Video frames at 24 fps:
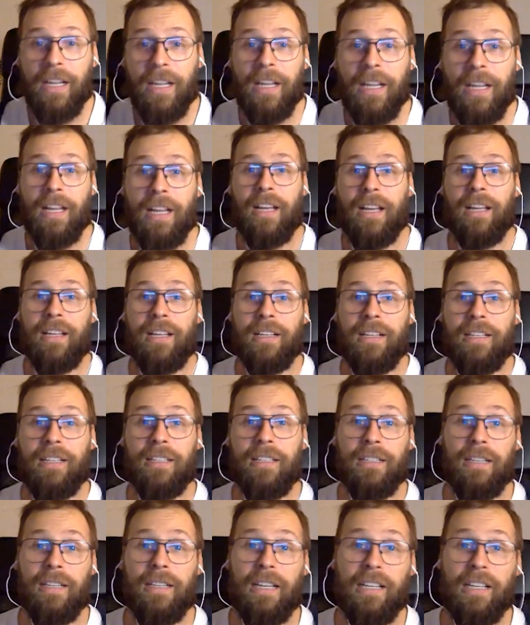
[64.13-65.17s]

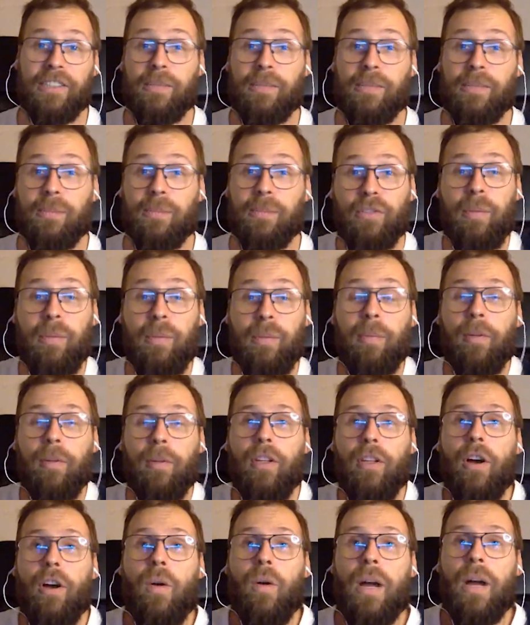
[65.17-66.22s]
And as most people
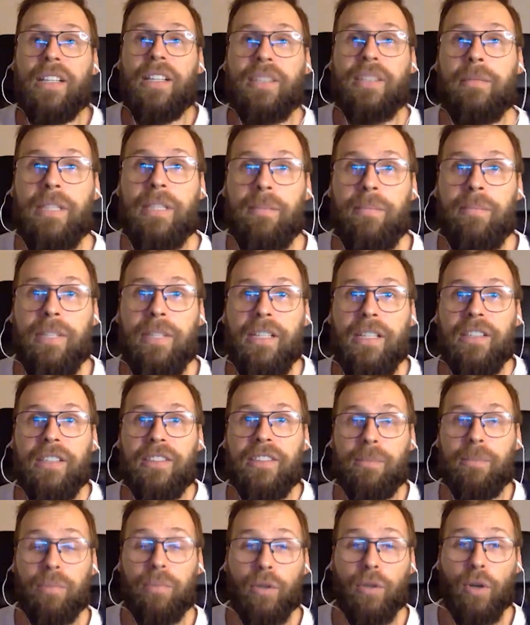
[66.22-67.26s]
know, XMTP is a
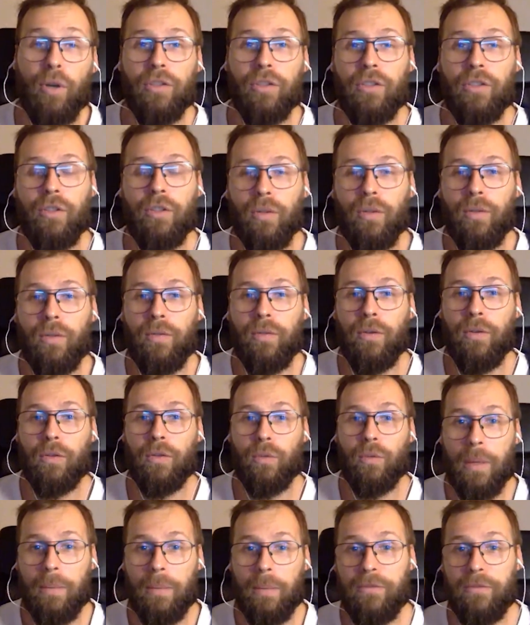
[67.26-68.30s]
protocol for
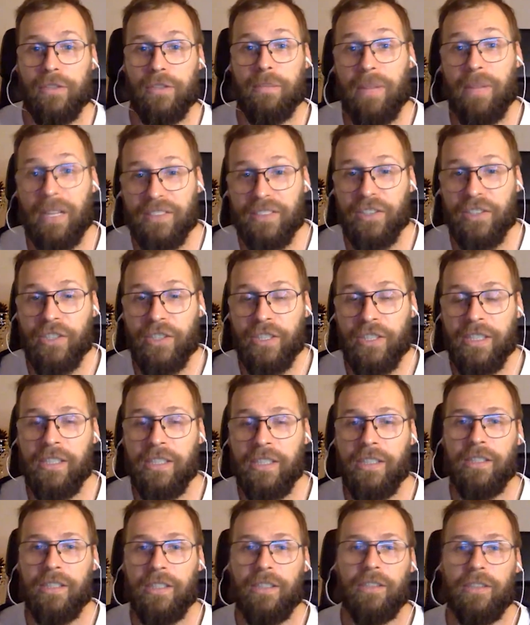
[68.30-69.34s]
Web3 messaging.
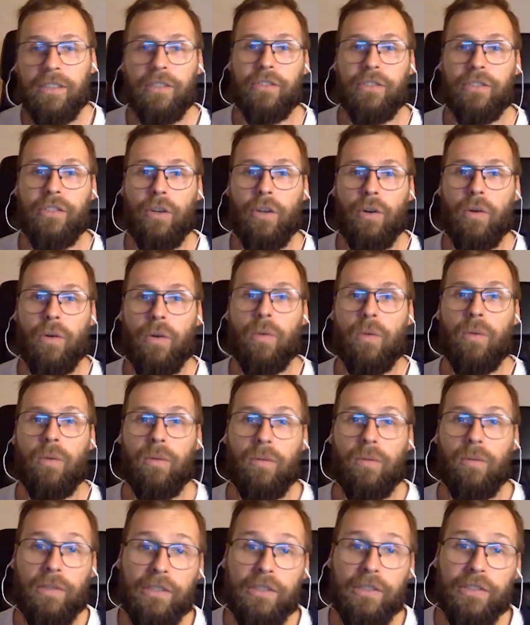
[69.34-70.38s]
So
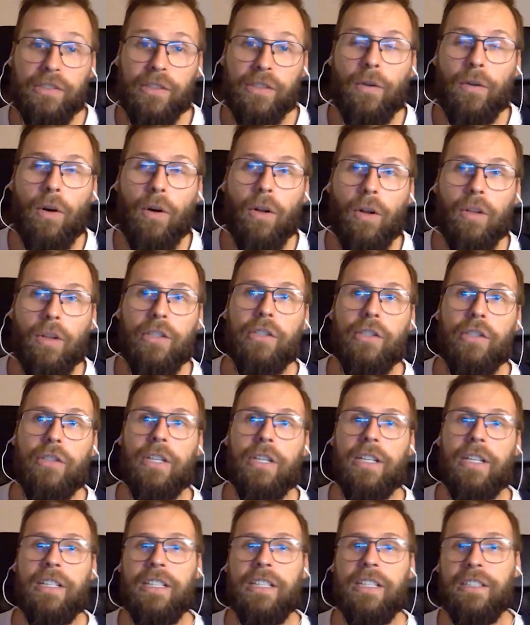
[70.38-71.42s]
first of all, you
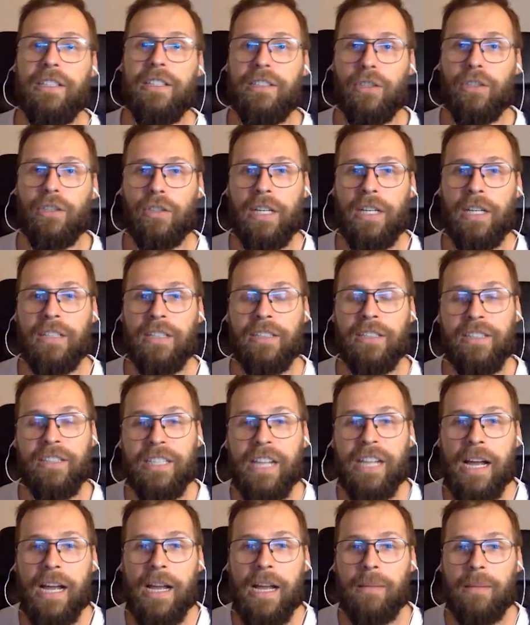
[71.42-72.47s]
can integrate
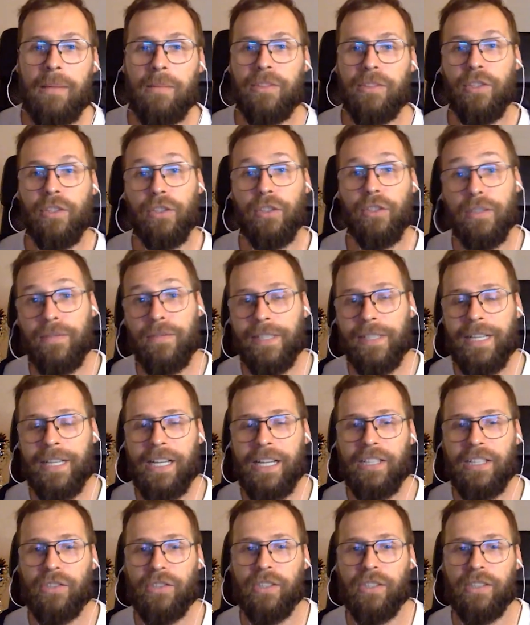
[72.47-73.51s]
DMs,
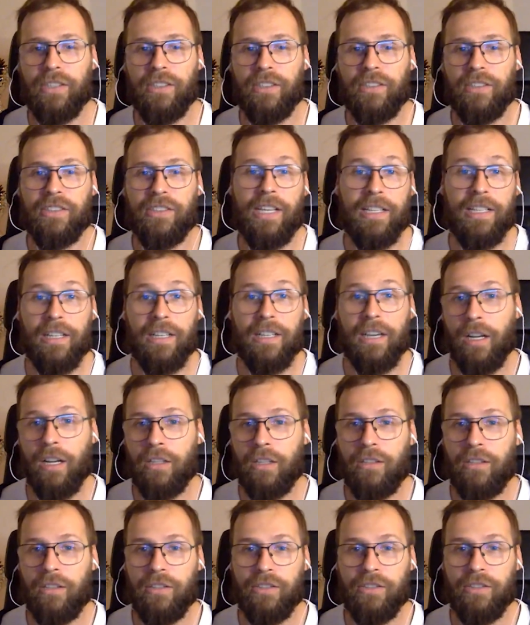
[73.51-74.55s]
notifications, and
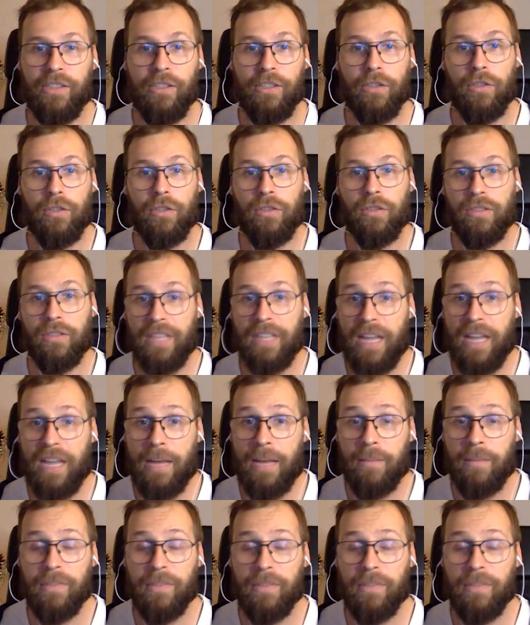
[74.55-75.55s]
alerts in your dApp.